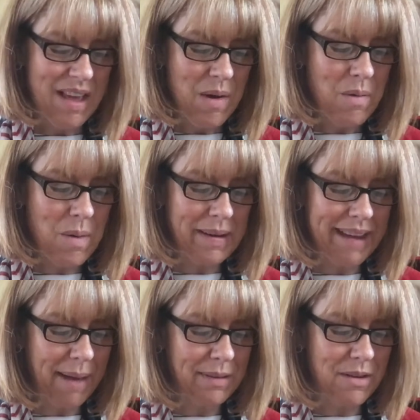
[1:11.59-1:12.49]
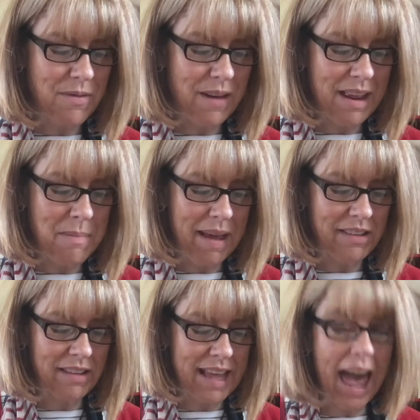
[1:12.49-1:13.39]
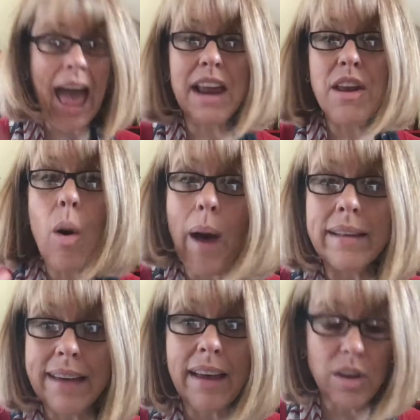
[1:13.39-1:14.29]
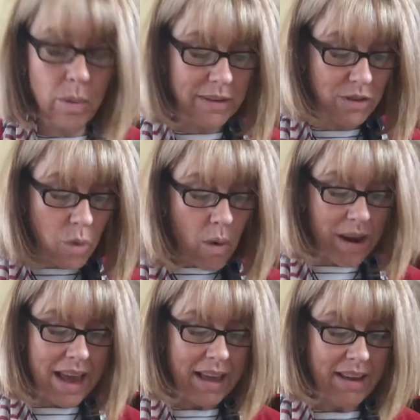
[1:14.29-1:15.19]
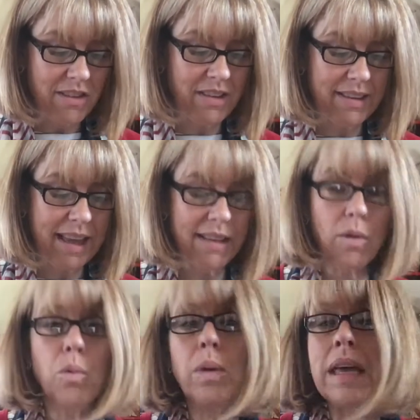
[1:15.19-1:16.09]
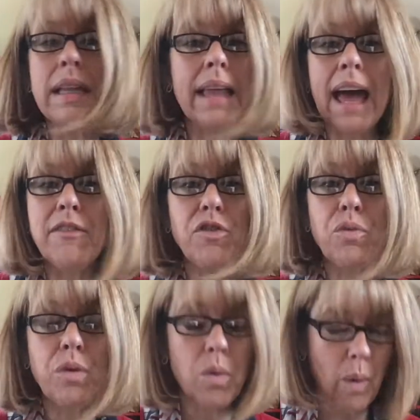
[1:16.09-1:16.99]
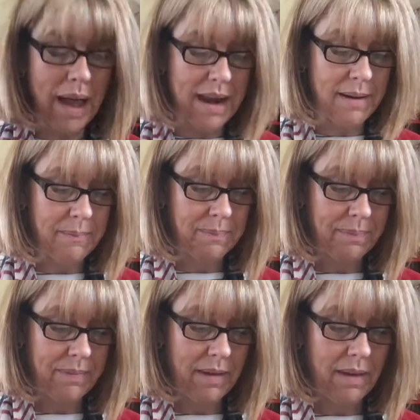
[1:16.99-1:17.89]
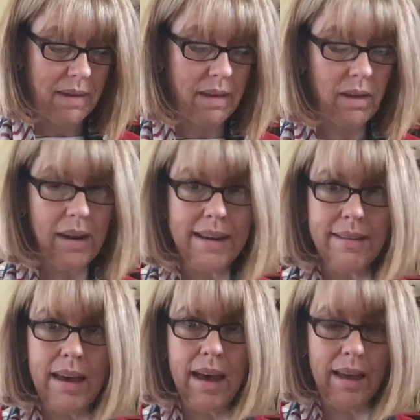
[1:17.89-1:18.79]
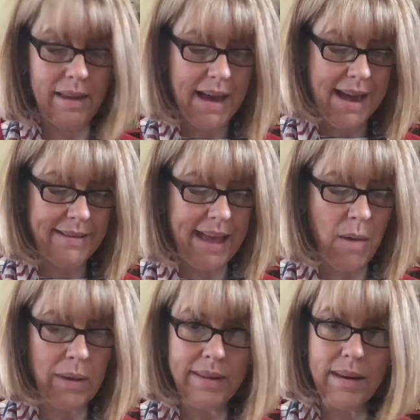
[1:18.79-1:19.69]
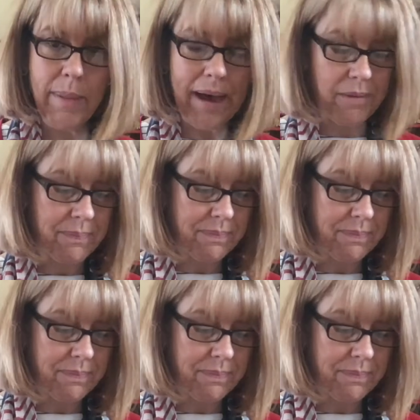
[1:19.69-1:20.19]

Ruby taps her foot impatiently. I know, I'll tell you a story, she says, a real, live, true one. Good idea, I say. What's it about?